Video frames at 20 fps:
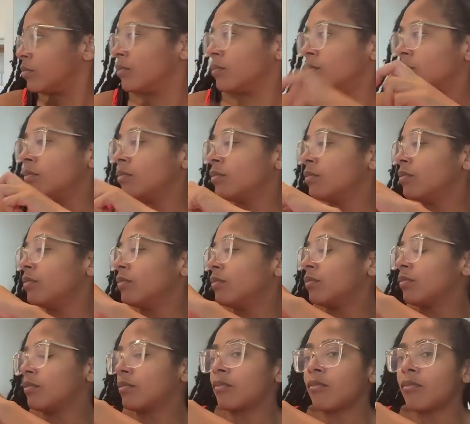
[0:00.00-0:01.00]
Yeah. I
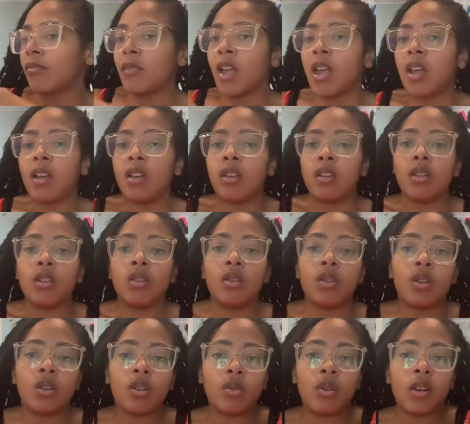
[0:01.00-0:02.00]
don't want
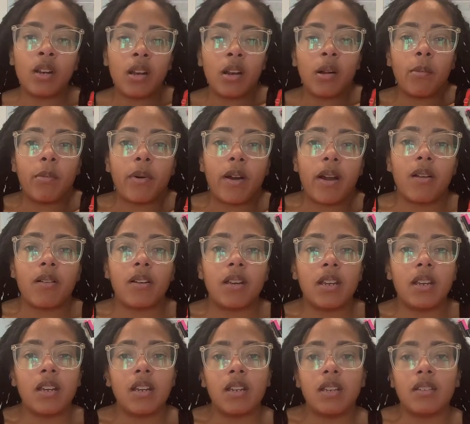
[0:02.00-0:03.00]
it. You could do it in the
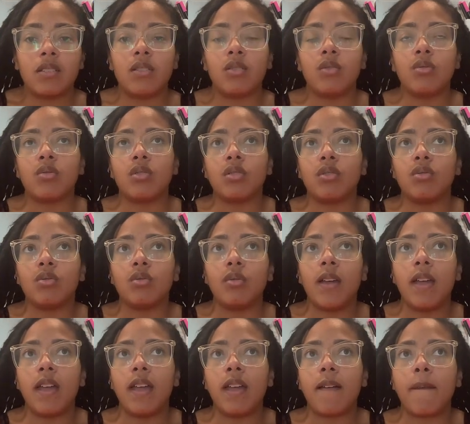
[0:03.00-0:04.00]
brownies. You could
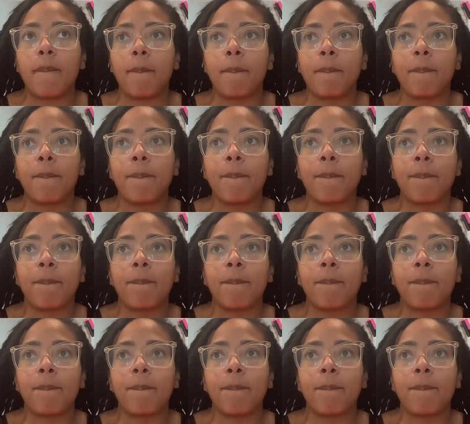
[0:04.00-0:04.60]
do it